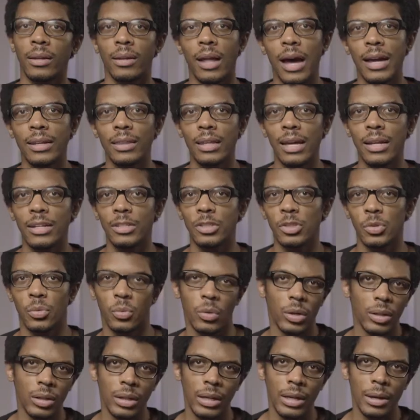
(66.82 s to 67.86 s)
I like that it's
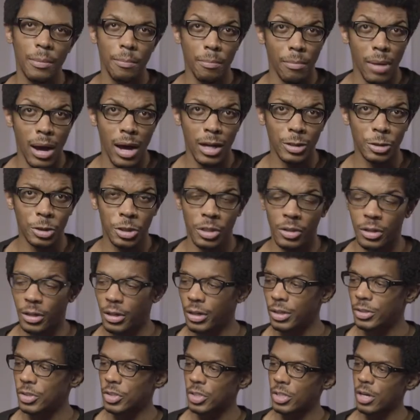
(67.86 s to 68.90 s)
really
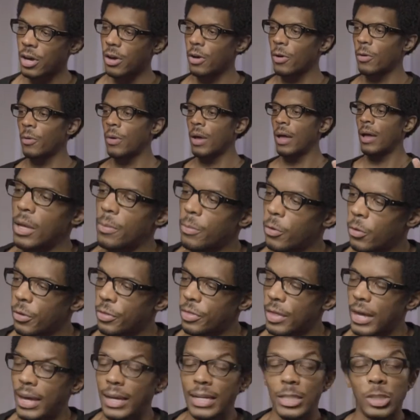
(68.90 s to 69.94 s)
modular. So people
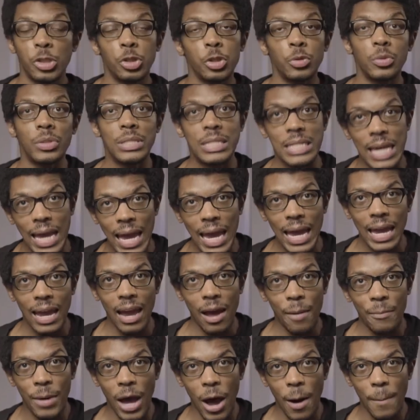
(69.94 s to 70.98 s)
think today
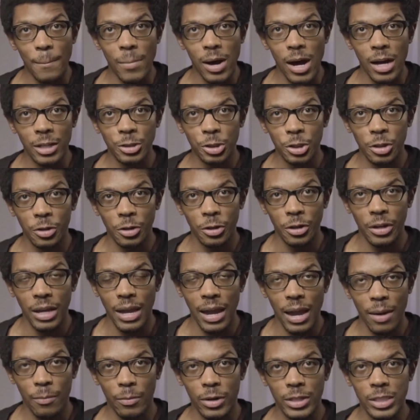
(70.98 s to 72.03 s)
about modular
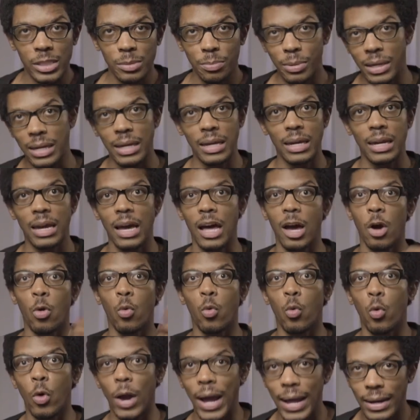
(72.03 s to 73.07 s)
cameras being
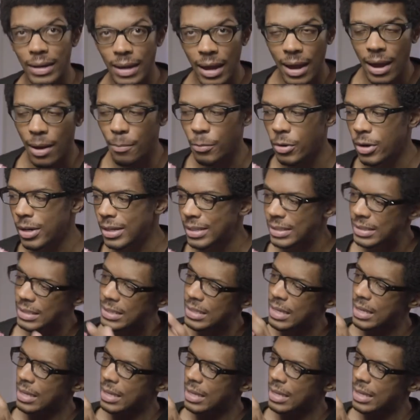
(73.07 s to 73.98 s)
red cameras.